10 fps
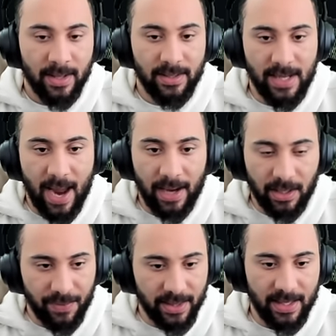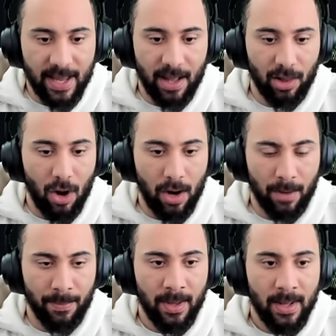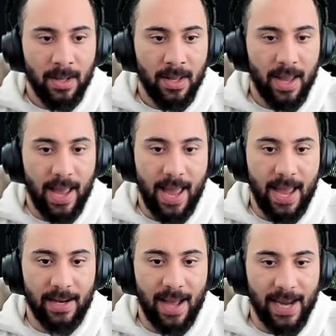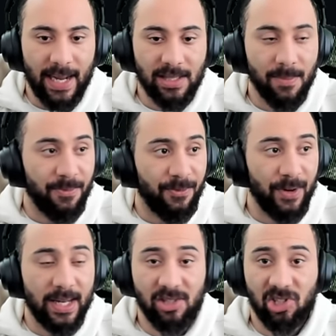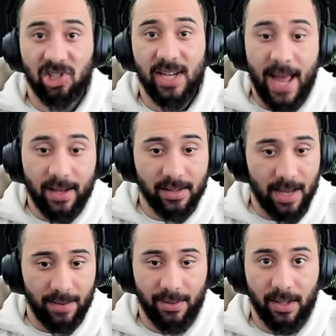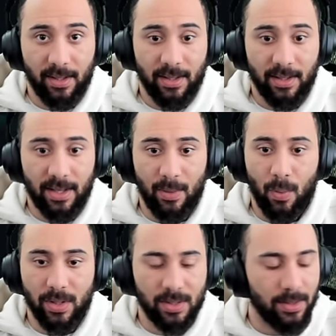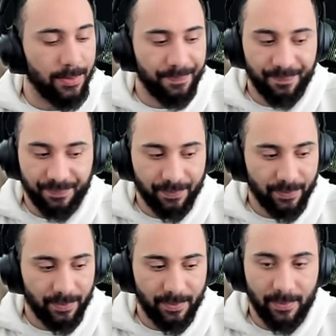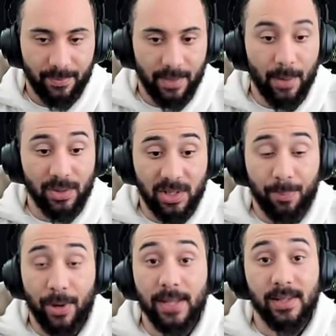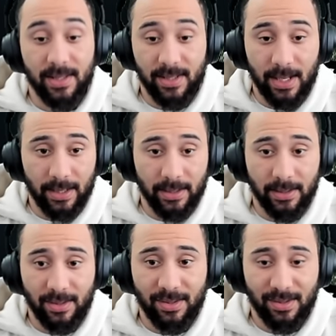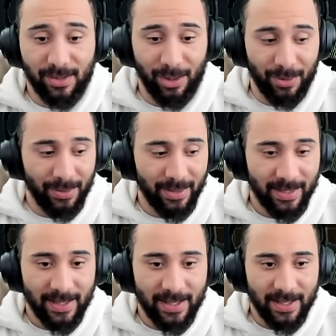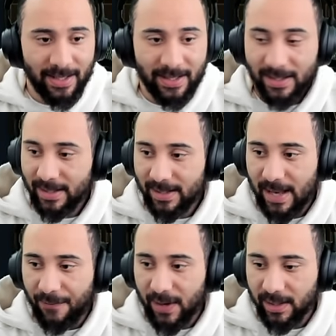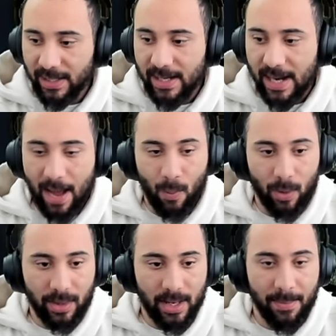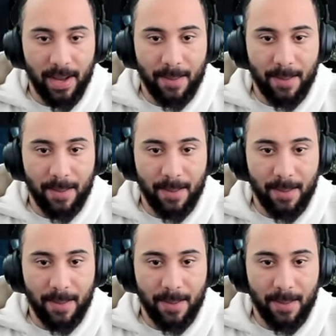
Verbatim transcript: deactivate the alarm, and I got some freaking snacks out of it. It was, it was depressing to say the least. So Definitely not worth it, in my